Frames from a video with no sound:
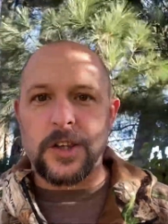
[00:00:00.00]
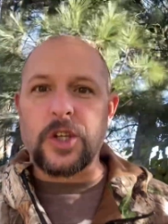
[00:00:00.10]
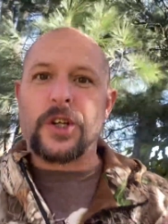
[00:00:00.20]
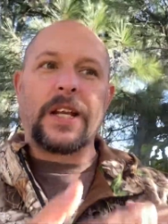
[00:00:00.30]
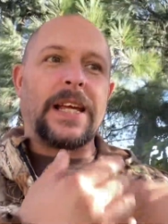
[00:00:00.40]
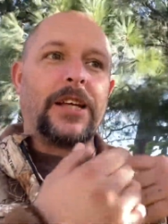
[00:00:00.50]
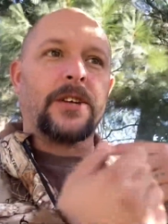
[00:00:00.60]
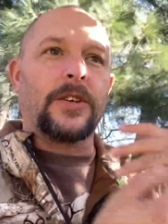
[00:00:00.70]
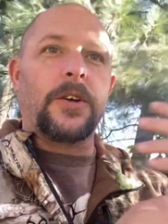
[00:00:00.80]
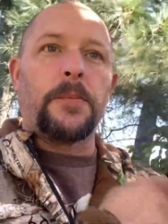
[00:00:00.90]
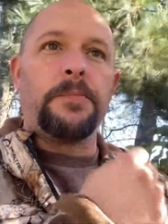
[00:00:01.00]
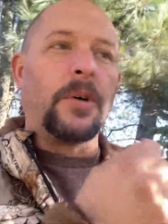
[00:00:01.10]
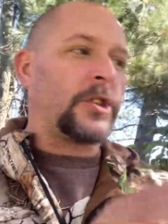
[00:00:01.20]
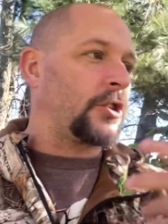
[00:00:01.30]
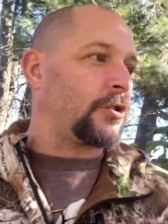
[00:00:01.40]
learning your little
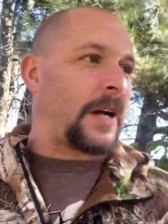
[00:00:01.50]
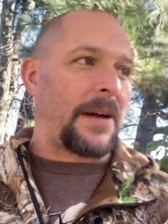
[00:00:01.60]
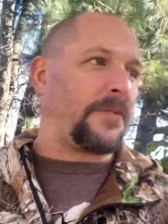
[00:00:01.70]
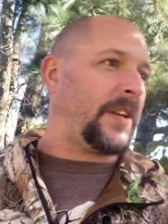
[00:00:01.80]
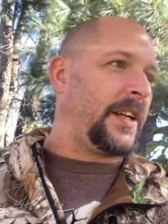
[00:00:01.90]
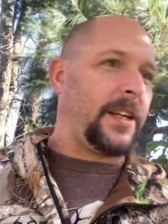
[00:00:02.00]
bushcrafty,